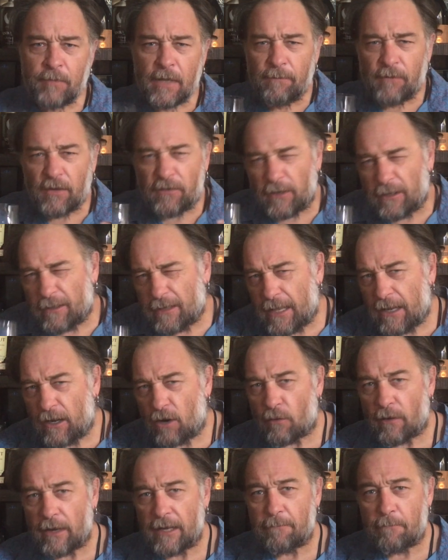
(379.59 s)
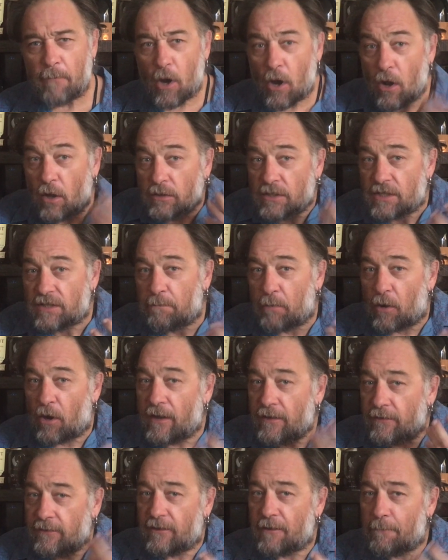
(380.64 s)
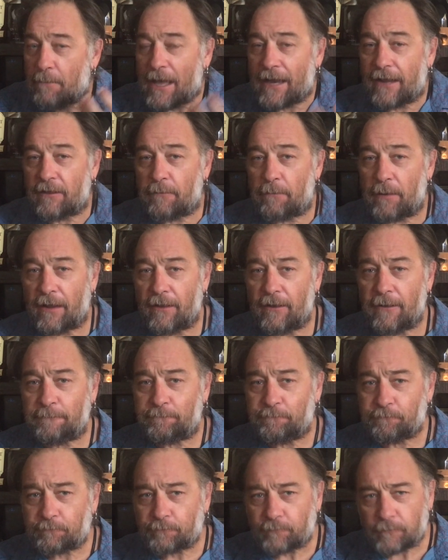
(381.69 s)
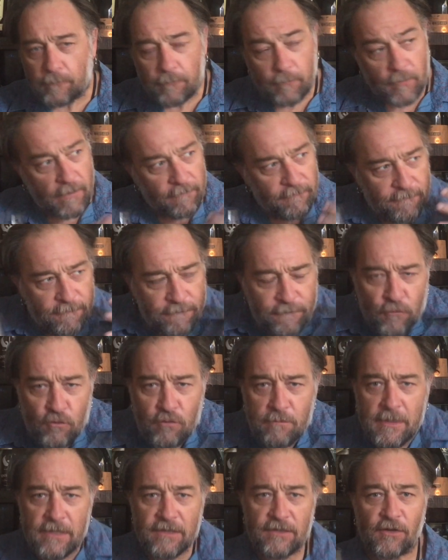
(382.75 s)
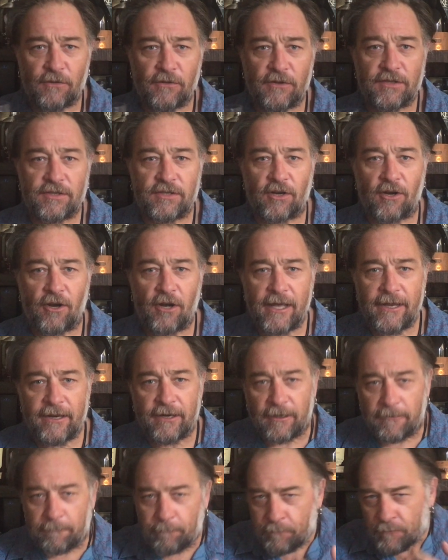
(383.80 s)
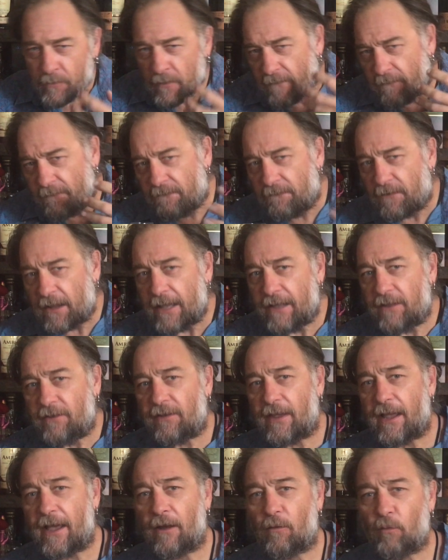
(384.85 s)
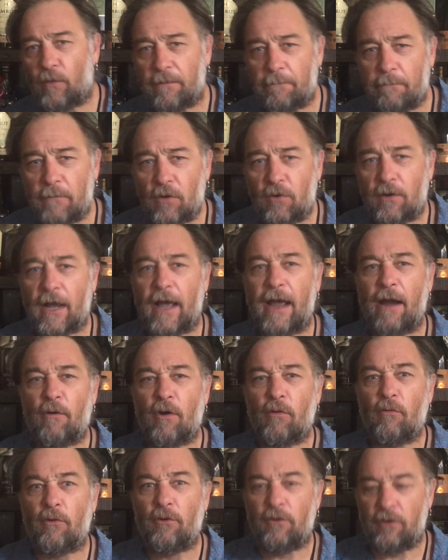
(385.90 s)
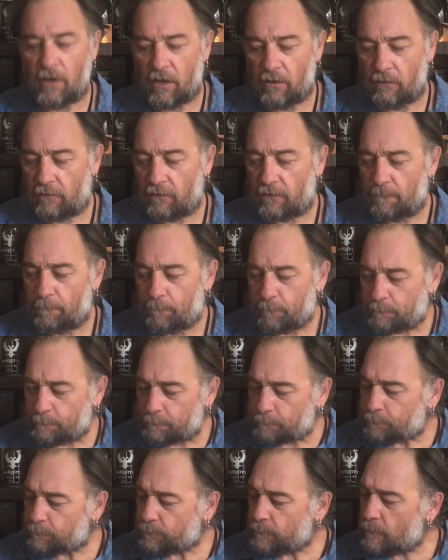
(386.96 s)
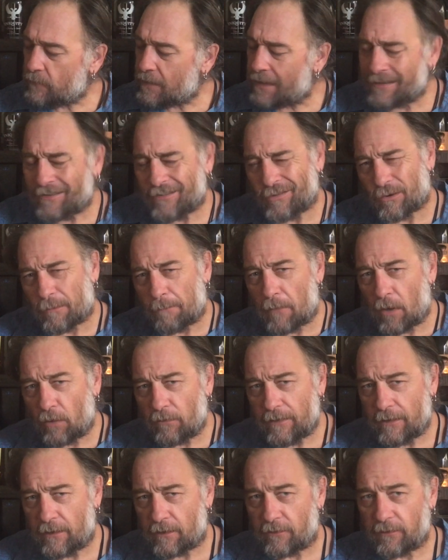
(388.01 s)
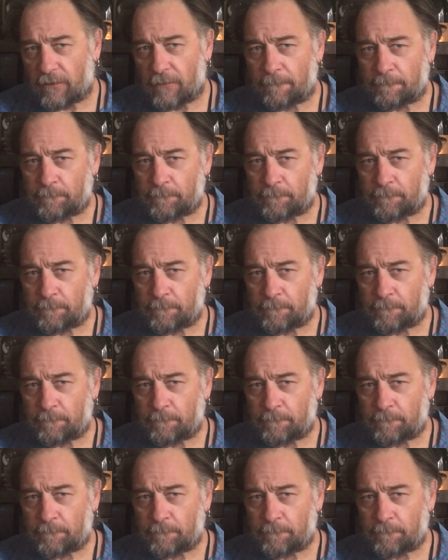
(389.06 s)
there's a lingering mild spice in the back of the palate, fruit mints on the side, and it fades out with milk arrowroot notes. Sort of maltiness.